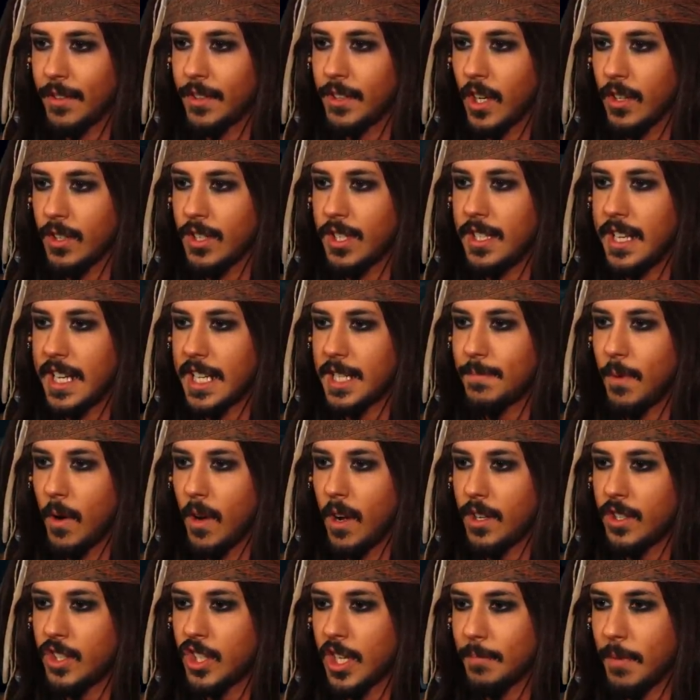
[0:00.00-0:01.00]
go to the next
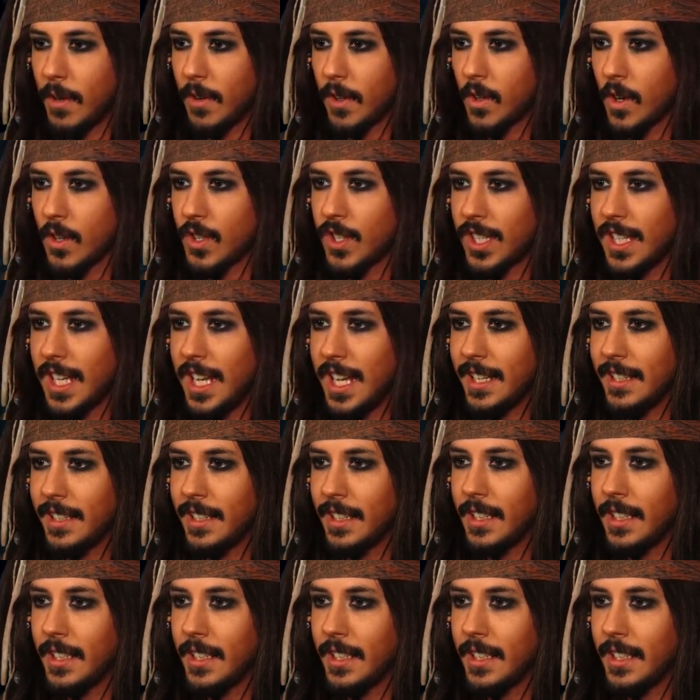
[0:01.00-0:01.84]
part, jump across again.